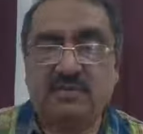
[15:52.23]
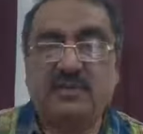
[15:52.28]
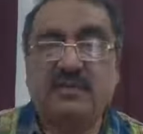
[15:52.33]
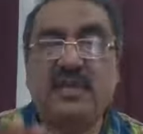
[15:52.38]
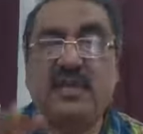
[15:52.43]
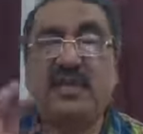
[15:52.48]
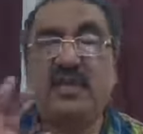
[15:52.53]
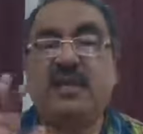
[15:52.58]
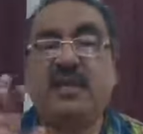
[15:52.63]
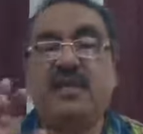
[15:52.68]

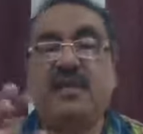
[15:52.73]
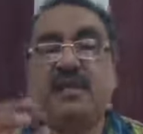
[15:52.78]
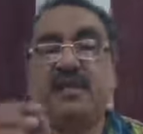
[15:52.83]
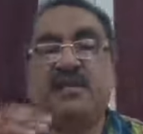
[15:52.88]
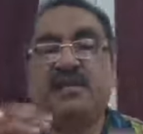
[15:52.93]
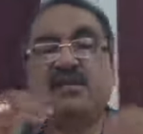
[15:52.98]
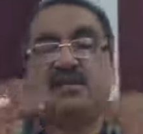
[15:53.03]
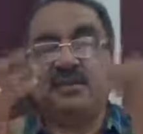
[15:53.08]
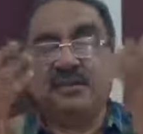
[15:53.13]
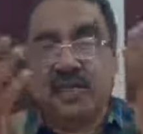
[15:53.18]
Then,
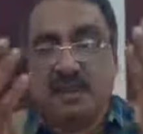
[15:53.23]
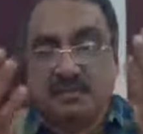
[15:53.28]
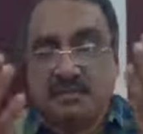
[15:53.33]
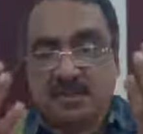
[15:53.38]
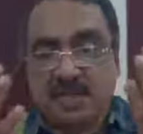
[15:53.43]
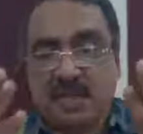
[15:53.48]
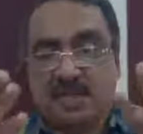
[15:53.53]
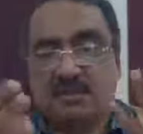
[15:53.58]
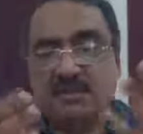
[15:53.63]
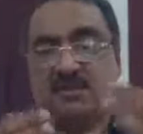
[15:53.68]

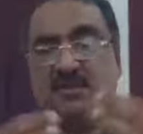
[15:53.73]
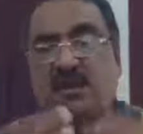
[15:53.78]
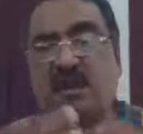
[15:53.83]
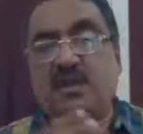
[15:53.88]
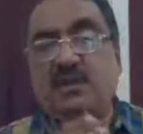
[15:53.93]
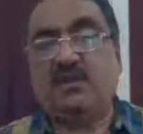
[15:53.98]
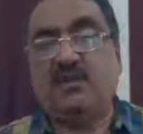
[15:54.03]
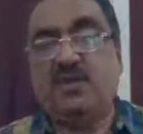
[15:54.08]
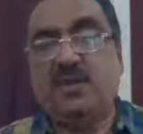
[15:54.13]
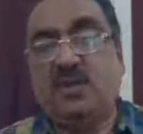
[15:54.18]
sometimes you
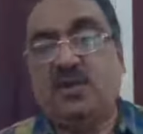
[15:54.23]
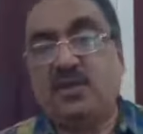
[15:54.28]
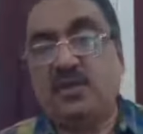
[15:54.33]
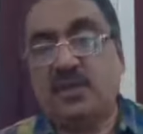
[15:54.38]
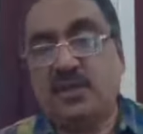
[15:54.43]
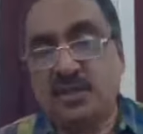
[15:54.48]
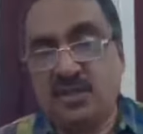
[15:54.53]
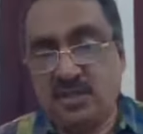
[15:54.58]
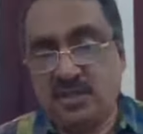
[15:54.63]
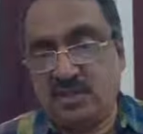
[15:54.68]
have to go
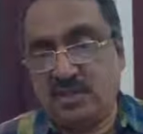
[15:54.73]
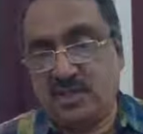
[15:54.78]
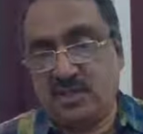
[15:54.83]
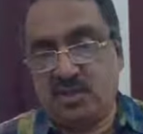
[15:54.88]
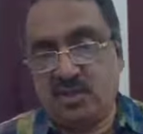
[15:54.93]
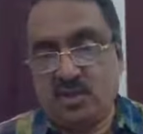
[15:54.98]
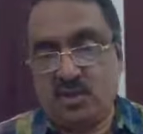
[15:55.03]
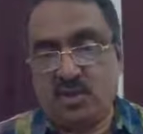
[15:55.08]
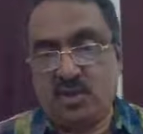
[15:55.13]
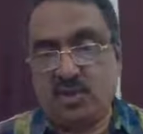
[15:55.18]
and register
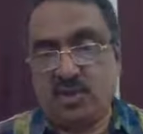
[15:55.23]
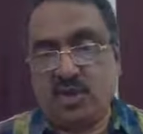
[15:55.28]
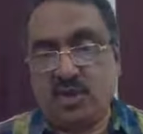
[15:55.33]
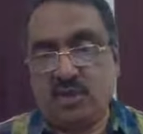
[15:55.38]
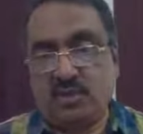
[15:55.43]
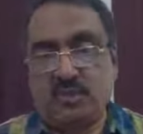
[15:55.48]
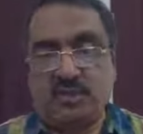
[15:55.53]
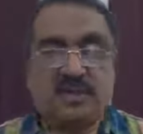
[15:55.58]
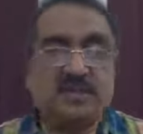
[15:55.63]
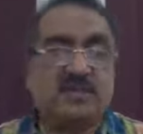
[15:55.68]
those
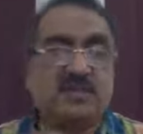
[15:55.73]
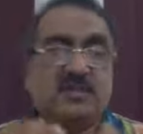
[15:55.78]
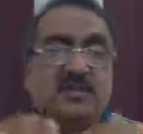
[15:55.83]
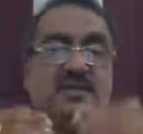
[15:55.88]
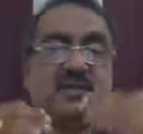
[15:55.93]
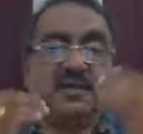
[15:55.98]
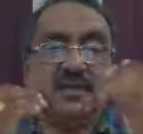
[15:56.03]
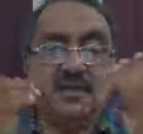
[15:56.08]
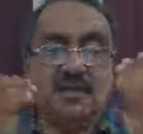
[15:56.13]
documents.